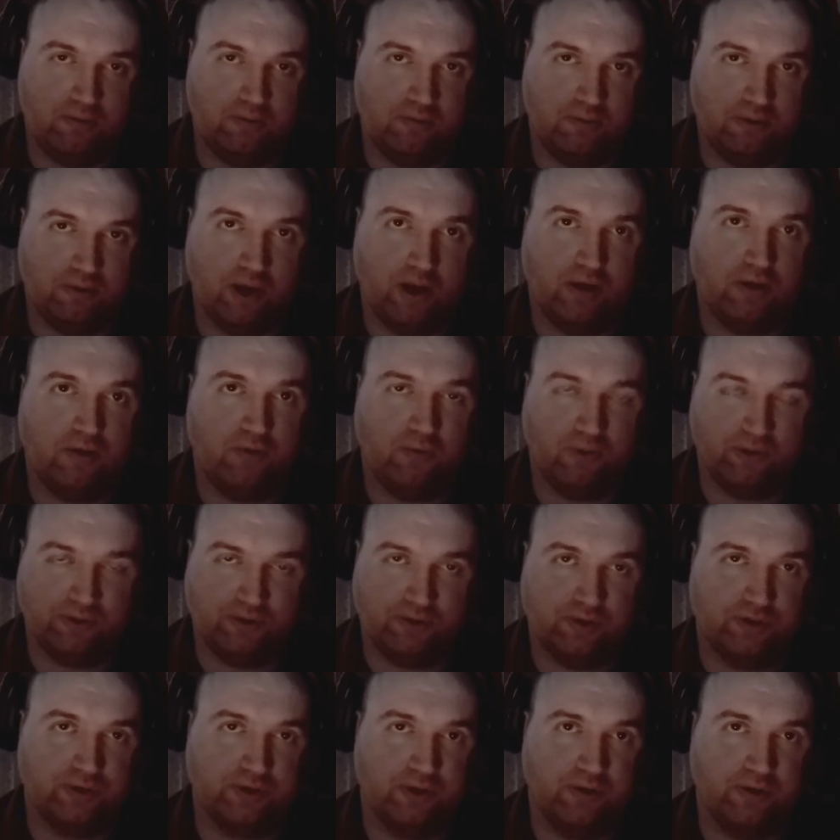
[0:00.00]
I know what they're
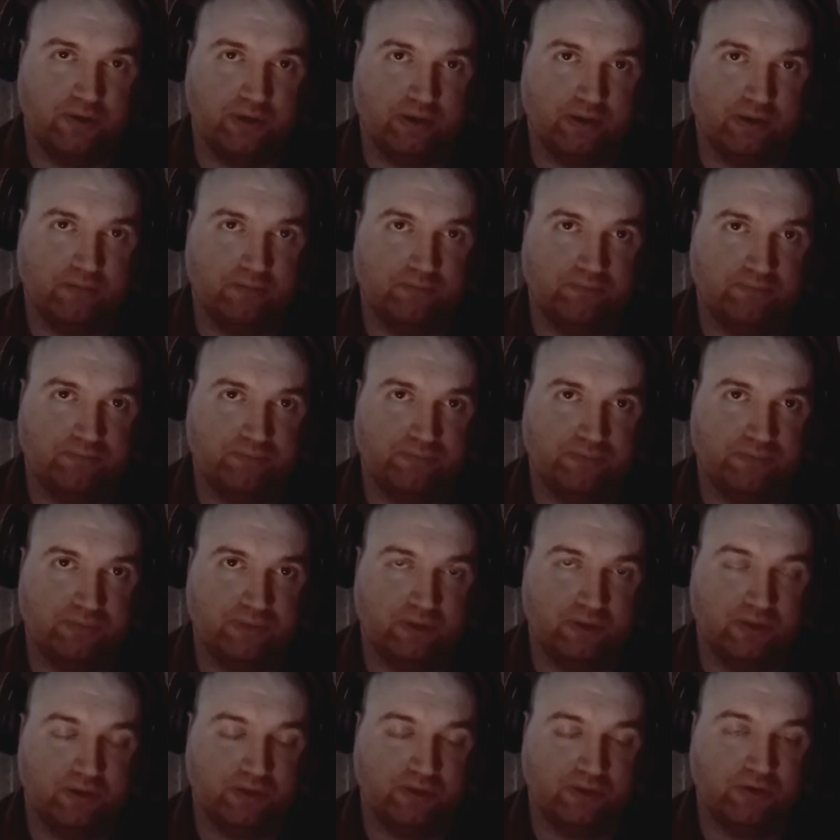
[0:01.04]
doing.
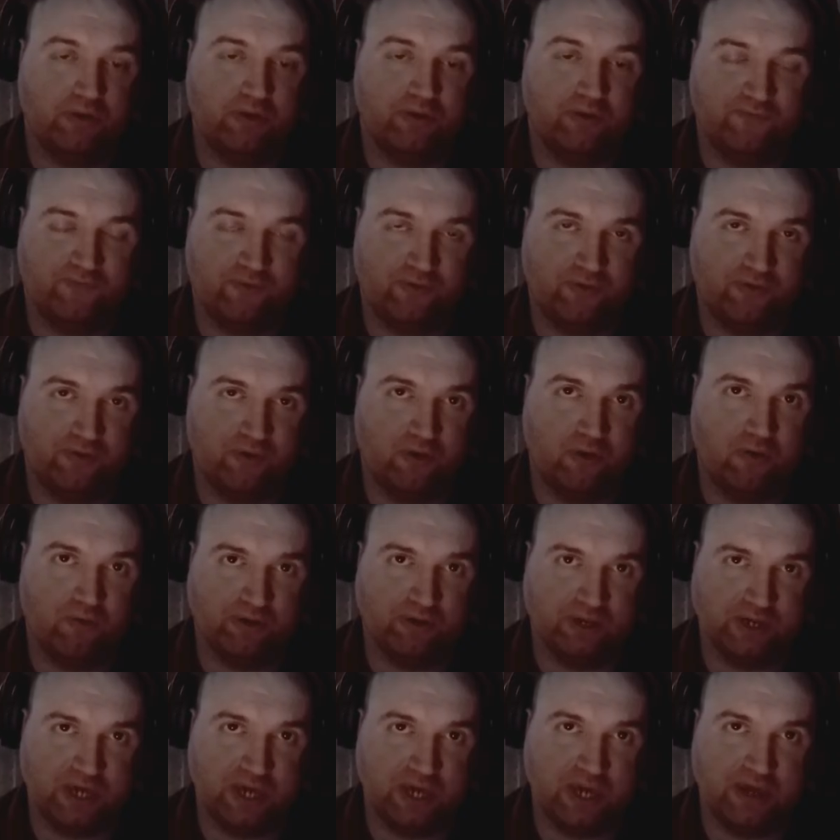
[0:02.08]
They're doing it for their own
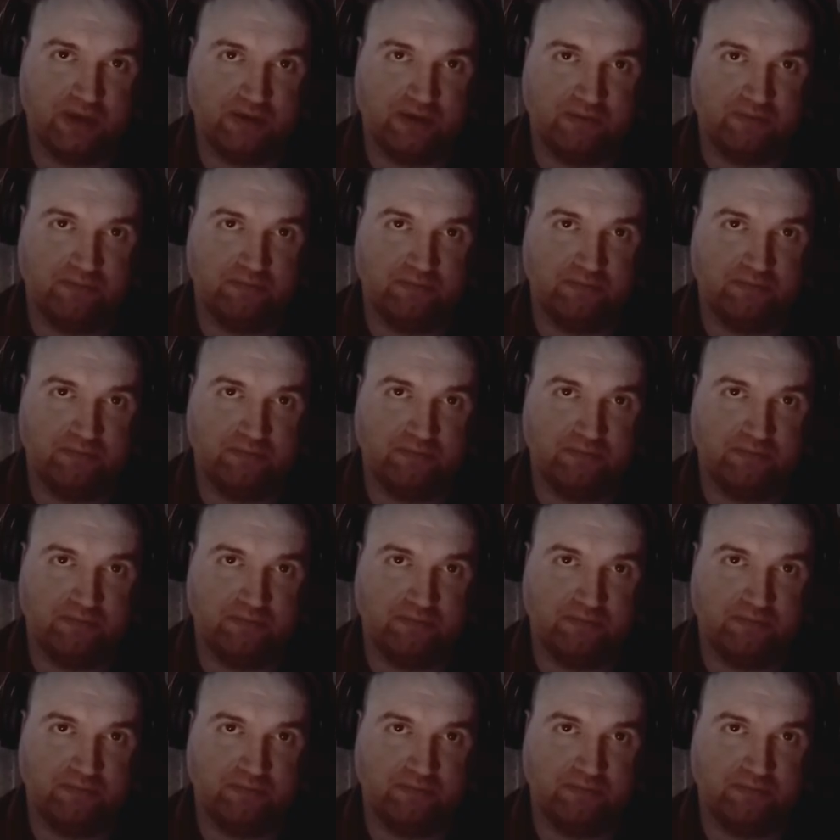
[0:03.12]
kin.